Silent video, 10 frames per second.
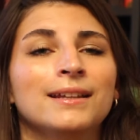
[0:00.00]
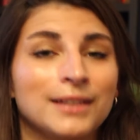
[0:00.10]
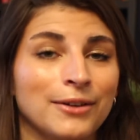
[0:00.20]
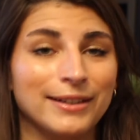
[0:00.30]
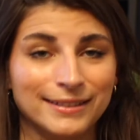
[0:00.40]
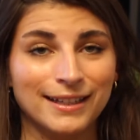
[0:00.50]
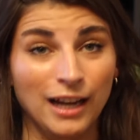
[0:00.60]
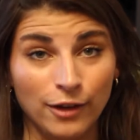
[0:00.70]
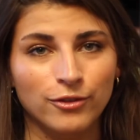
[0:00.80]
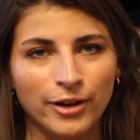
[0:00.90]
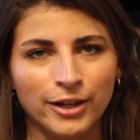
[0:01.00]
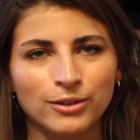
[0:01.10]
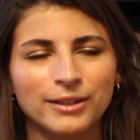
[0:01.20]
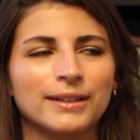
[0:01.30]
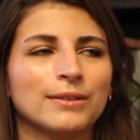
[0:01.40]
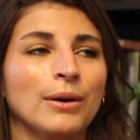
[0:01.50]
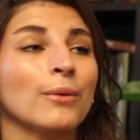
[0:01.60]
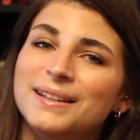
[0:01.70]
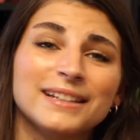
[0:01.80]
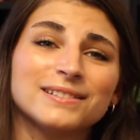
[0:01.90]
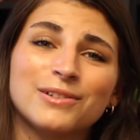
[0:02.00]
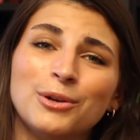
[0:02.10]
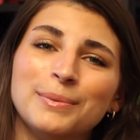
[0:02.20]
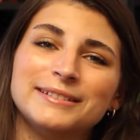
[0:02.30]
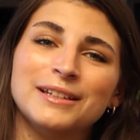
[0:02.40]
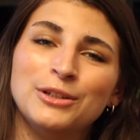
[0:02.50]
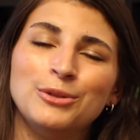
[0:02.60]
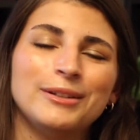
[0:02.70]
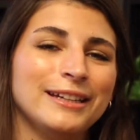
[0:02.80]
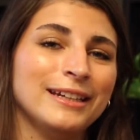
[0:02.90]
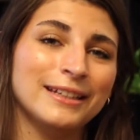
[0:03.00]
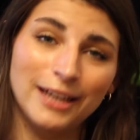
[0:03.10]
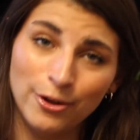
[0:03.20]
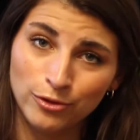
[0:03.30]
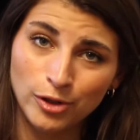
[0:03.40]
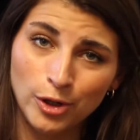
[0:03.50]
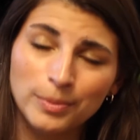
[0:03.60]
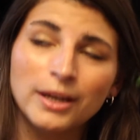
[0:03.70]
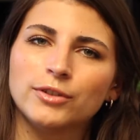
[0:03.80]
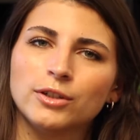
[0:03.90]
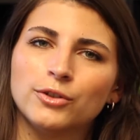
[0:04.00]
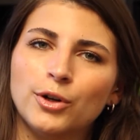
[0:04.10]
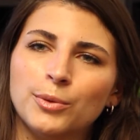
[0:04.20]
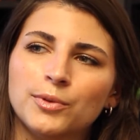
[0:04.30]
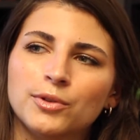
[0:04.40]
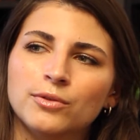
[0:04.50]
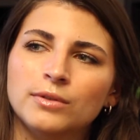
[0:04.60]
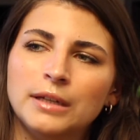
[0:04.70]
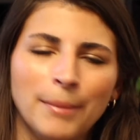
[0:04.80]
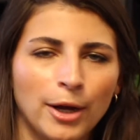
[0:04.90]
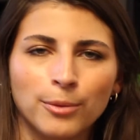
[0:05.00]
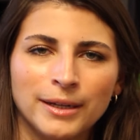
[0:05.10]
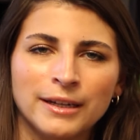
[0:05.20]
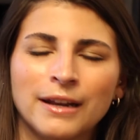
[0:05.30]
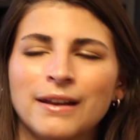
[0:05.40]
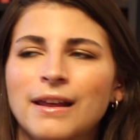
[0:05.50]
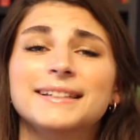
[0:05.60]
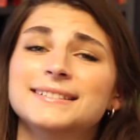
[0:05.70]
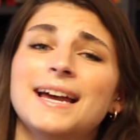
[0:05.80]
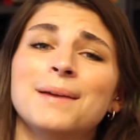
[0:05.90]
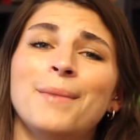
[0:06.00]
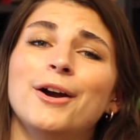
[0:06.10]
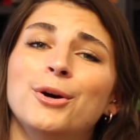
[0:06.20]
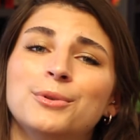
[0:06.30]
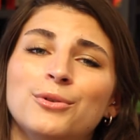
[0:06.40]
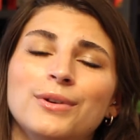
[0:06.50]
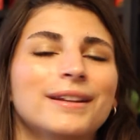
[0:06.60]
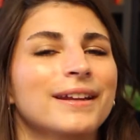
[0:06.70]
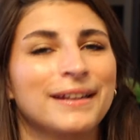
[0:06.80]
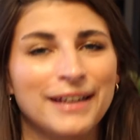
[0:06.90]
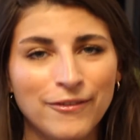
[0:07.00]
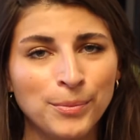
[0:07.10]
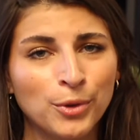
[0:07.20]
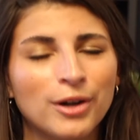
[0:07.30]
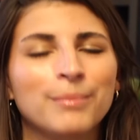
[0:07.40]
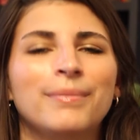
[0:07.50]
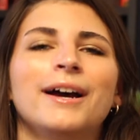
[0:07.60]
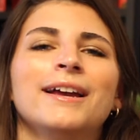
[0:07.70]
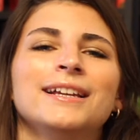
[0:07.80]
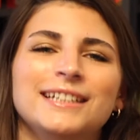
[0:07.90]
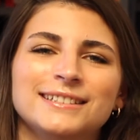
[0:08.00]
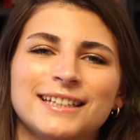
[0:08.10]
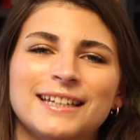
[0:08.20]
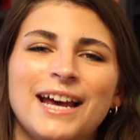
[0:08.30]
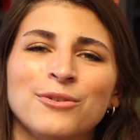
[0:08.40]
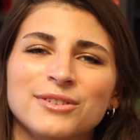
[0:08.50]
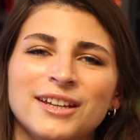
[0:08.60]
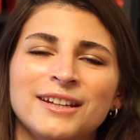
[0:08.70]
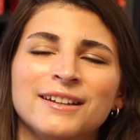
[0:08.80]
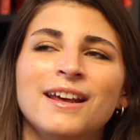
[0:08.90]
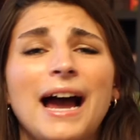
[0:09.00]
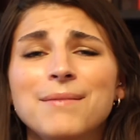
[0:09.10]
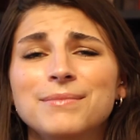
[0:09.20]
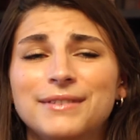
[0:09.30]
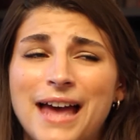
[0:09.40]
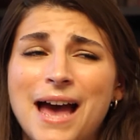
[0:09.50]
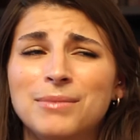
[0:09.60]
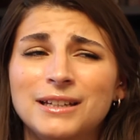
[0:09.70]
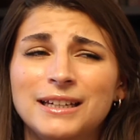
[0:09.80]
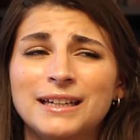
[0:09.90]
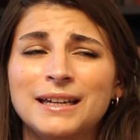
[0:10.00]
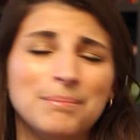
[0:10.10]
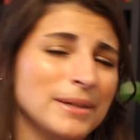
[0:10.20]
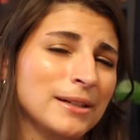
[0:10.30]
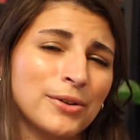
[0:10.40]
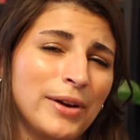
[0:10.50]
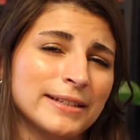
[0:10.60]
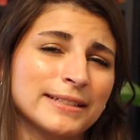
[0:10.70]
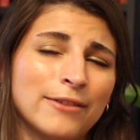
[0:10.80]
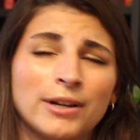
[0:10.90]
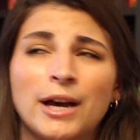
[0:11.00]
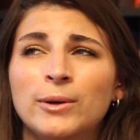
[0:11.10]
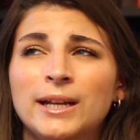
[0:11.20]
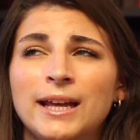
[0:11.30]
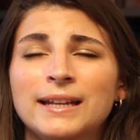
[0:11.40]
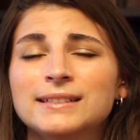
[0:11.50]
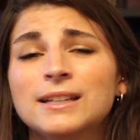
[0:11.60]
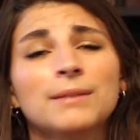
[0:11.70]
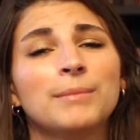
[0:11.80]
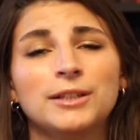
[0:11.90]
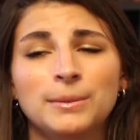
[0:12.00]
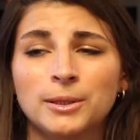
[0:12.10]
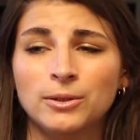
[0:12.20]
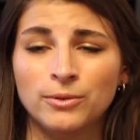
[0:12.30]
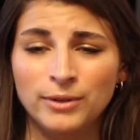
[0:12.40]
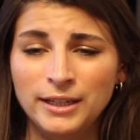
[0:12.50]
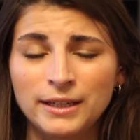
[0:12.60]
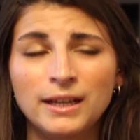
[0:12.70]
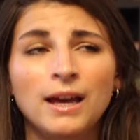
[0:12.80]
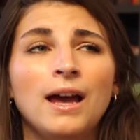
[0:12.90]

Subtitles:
there is a love triangle in this one. Next trope is the new kid in town trope. Difficult tropes, in my opinion. This time I hope to read Nevermore by Jessica Townsend. I'm dabbling in middle grades every now and then. It's not my typical read,